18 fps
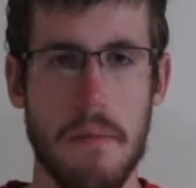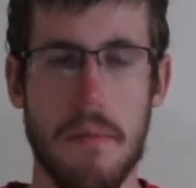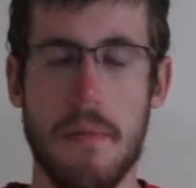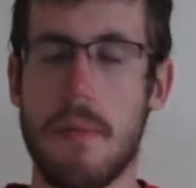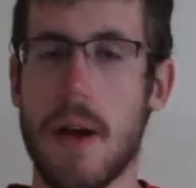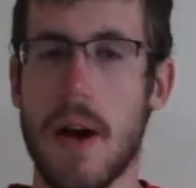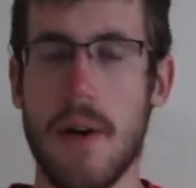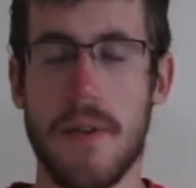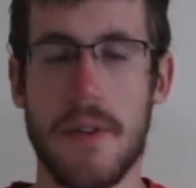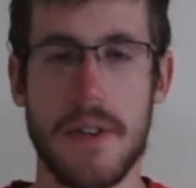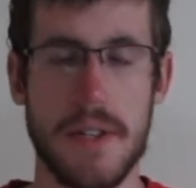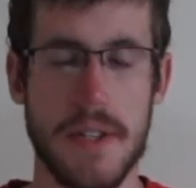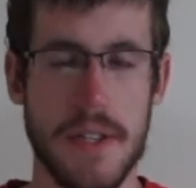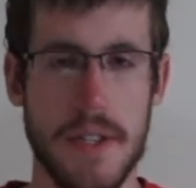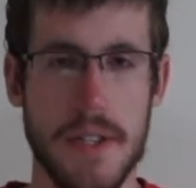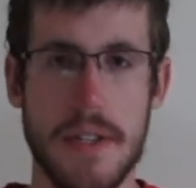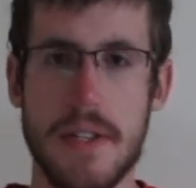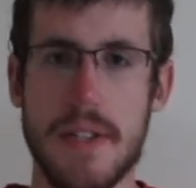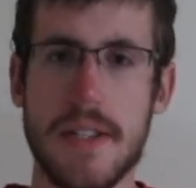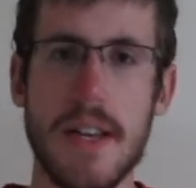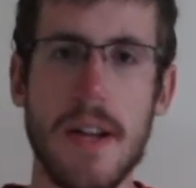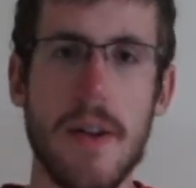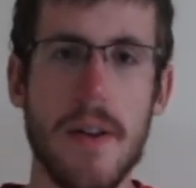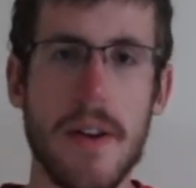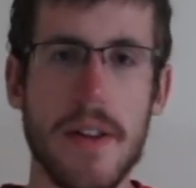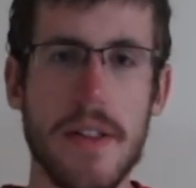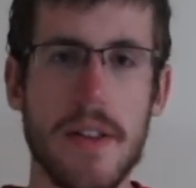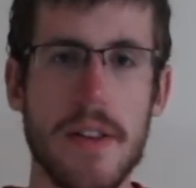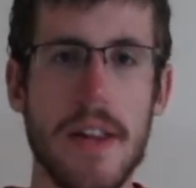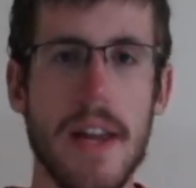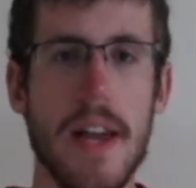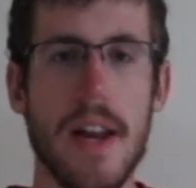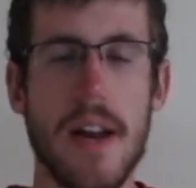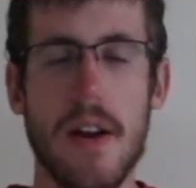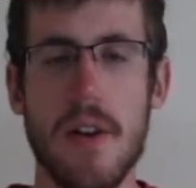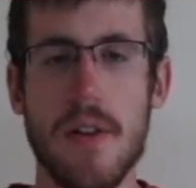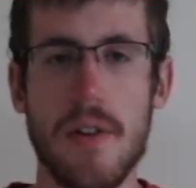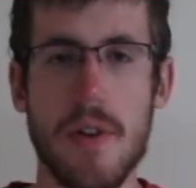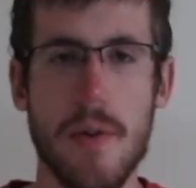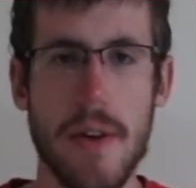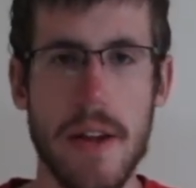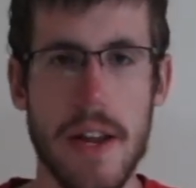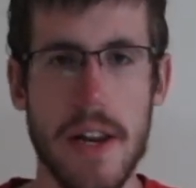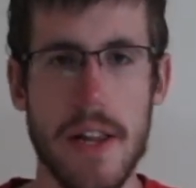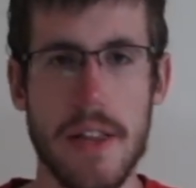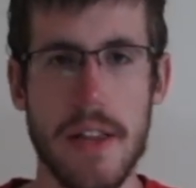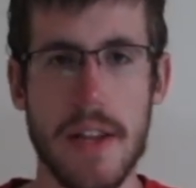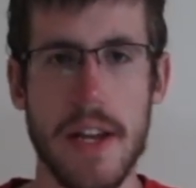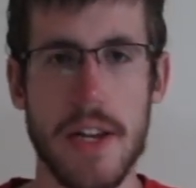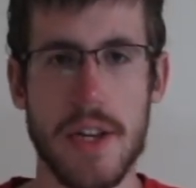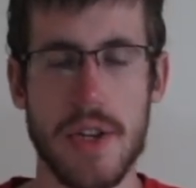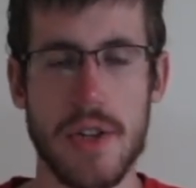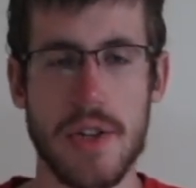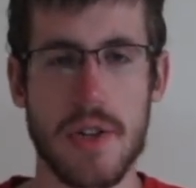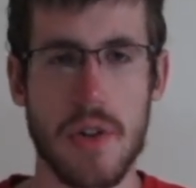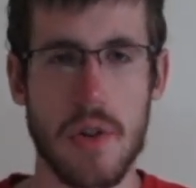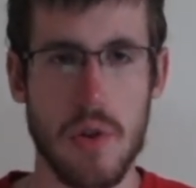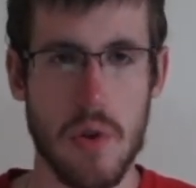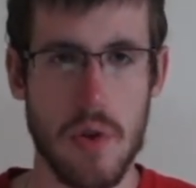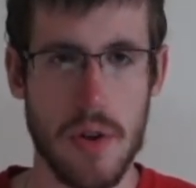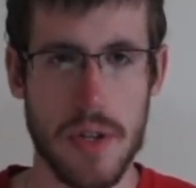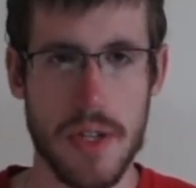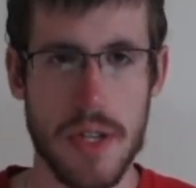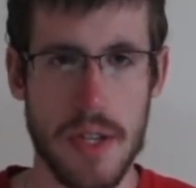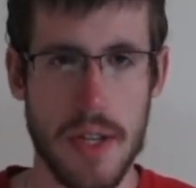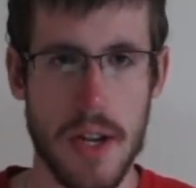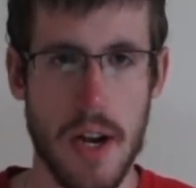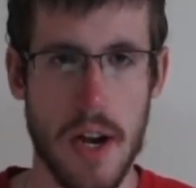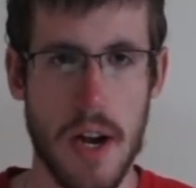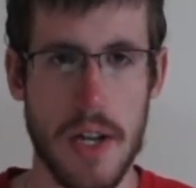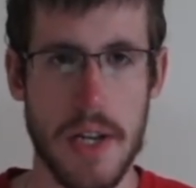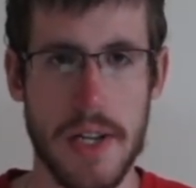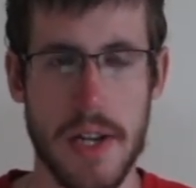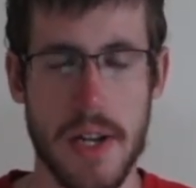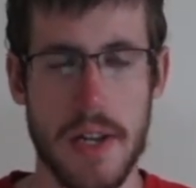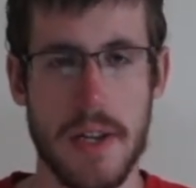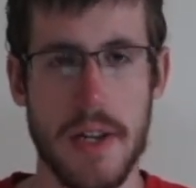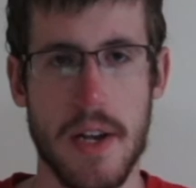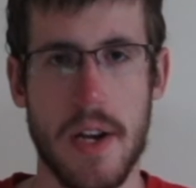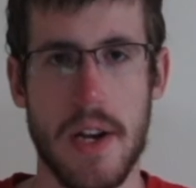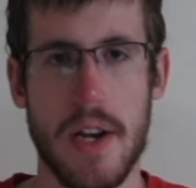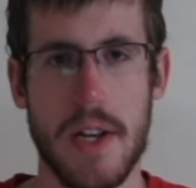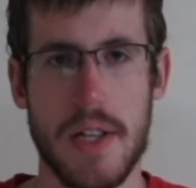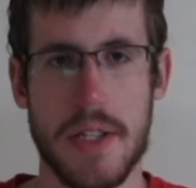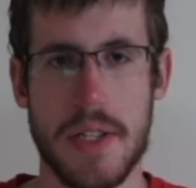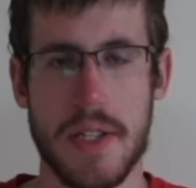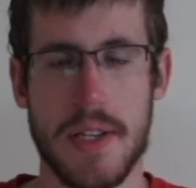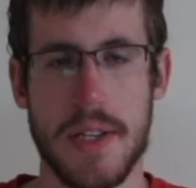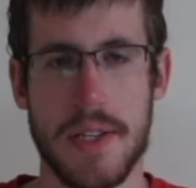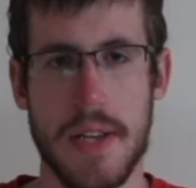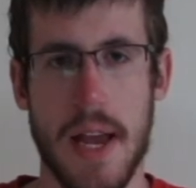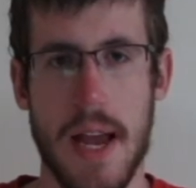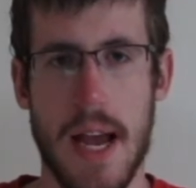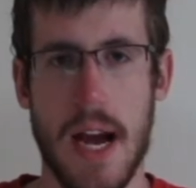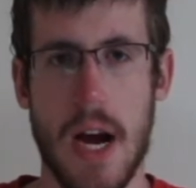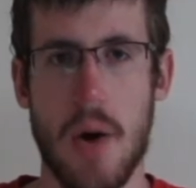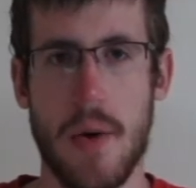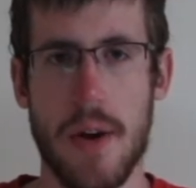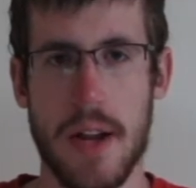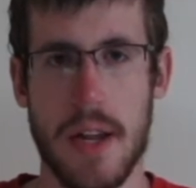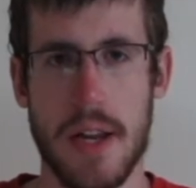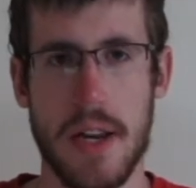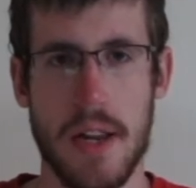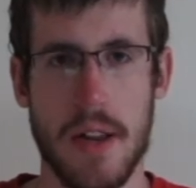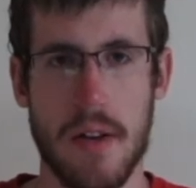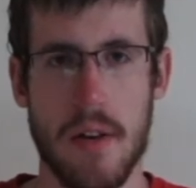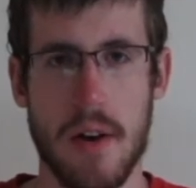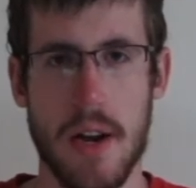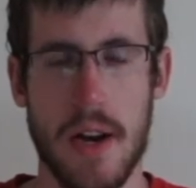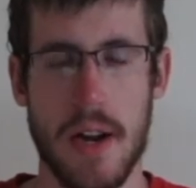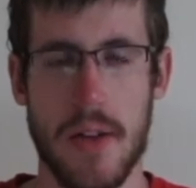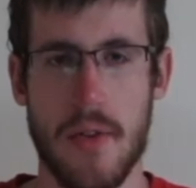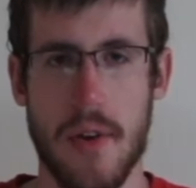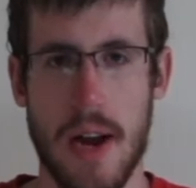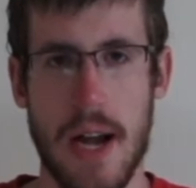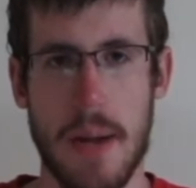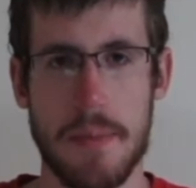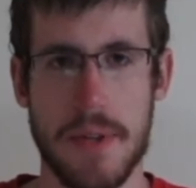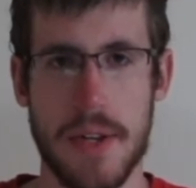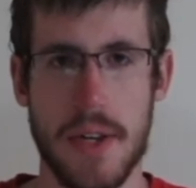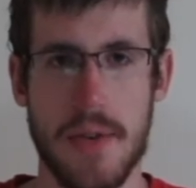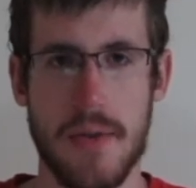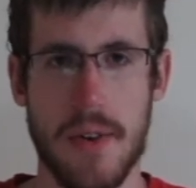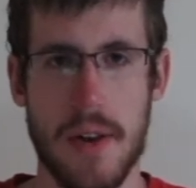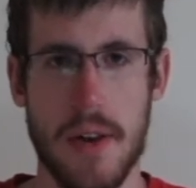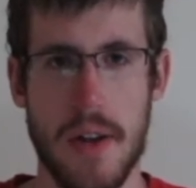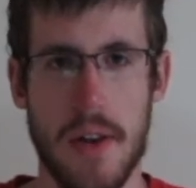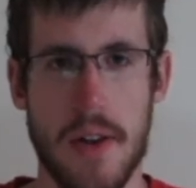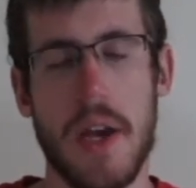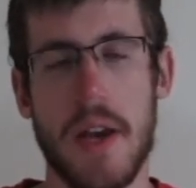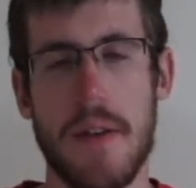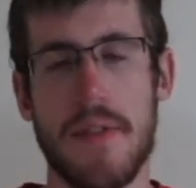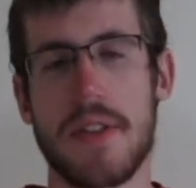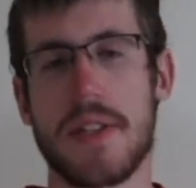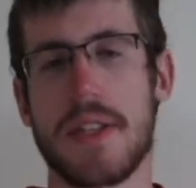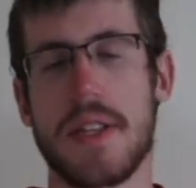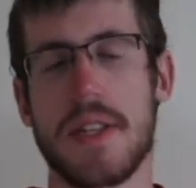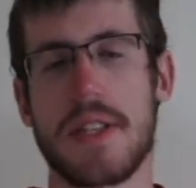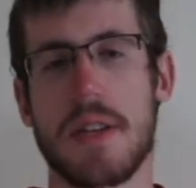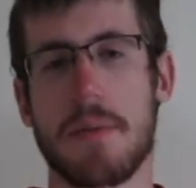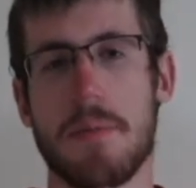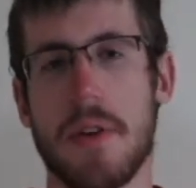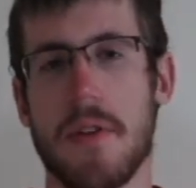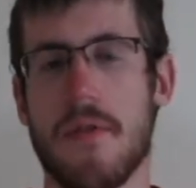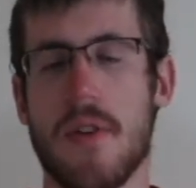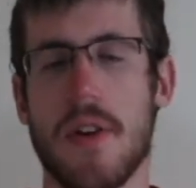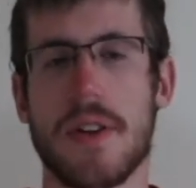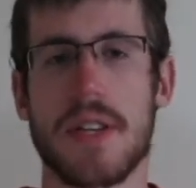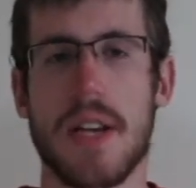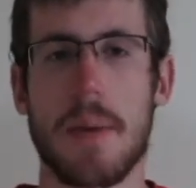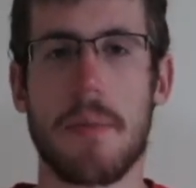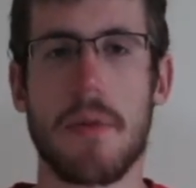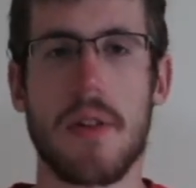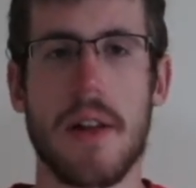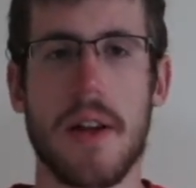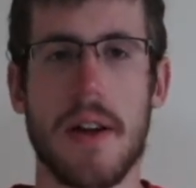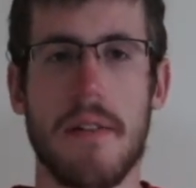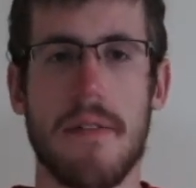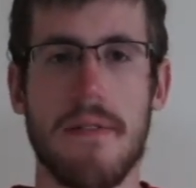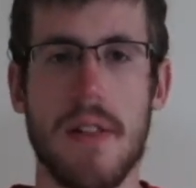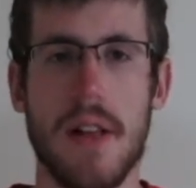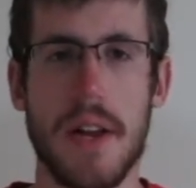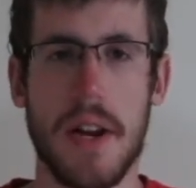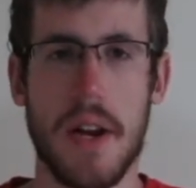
Now, this isn't selling the data or doing anything. It just looks at the content and sees how it can integrate other apps into it. If it sees something, for example, like a flight